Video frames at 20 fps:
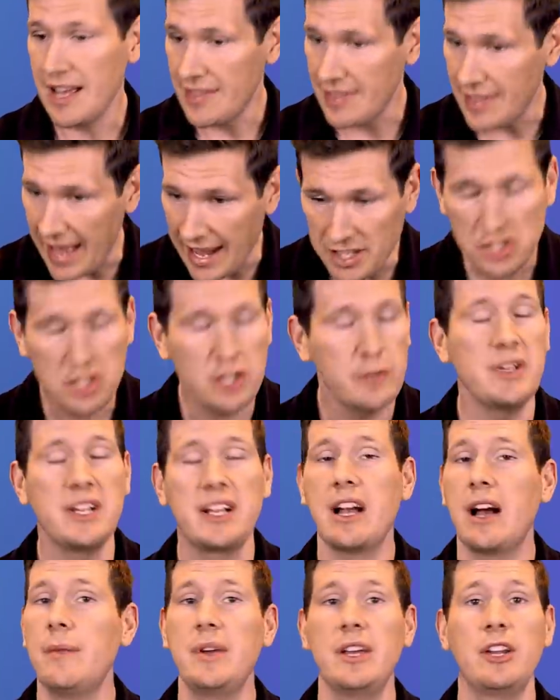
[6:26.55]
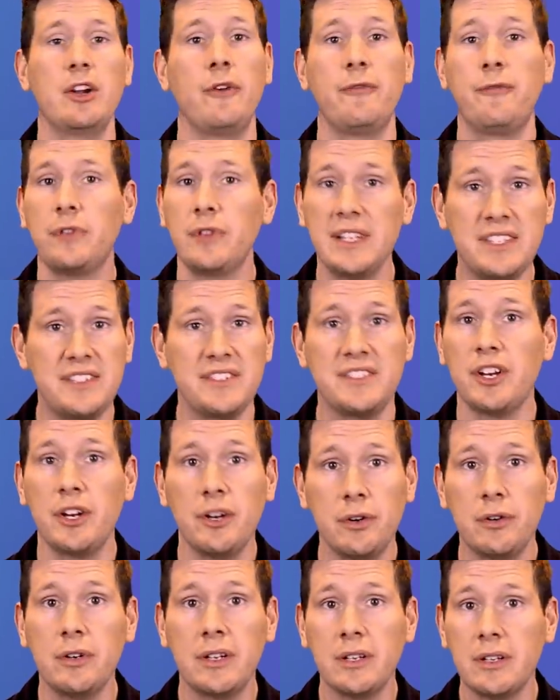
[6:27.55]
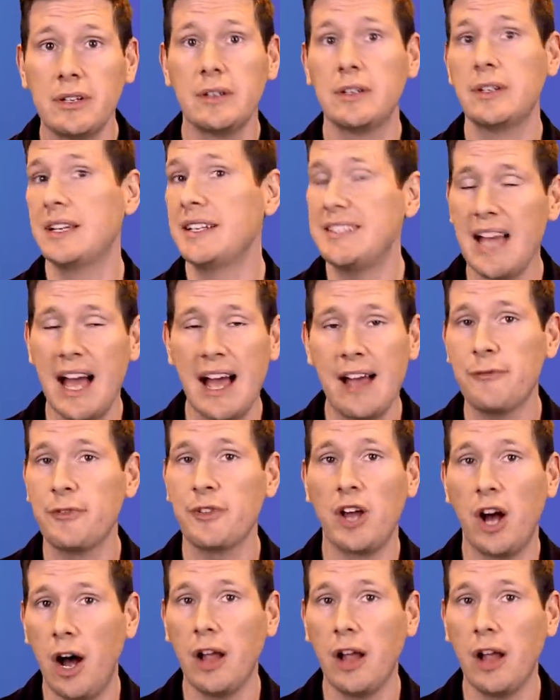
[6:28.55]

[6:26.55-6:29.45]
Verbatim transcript: That should be coming hopefully soon in time for the